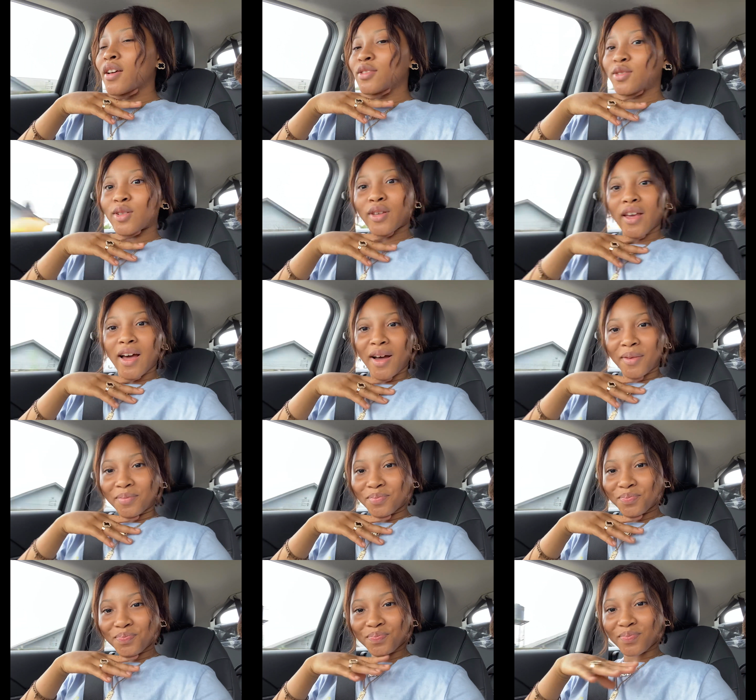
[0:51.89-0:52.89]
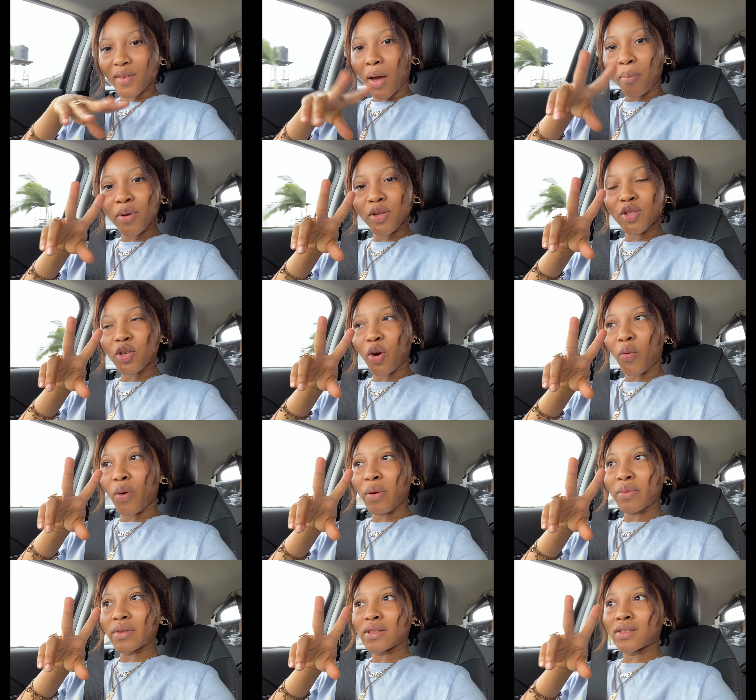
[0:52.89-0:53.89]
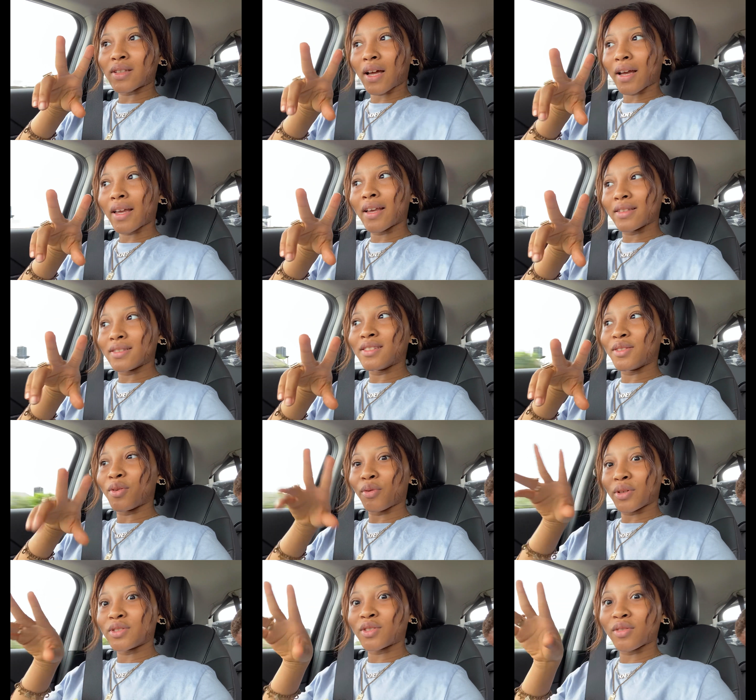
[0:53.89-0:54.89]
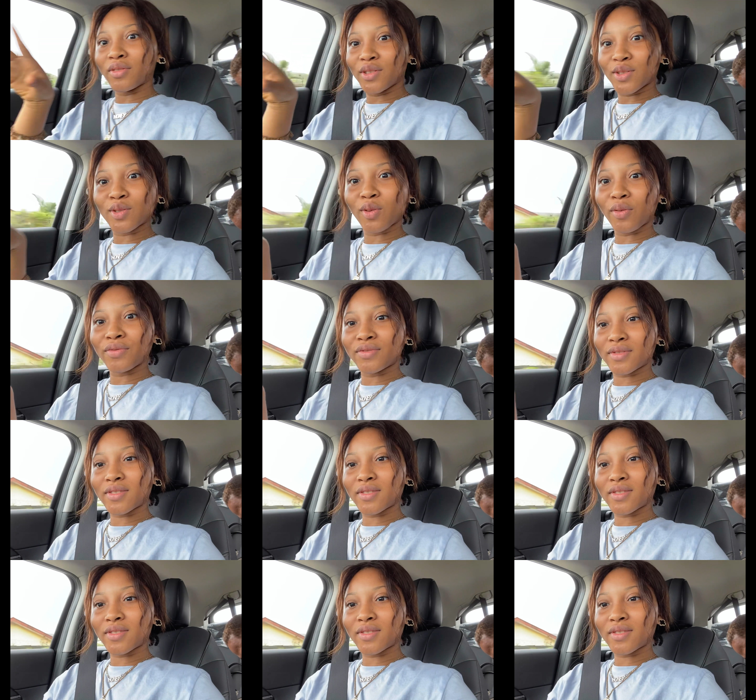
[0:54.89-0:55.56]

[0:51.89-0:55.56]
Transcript: So yeah, I'll meet you when we start getting the rest of the stuff.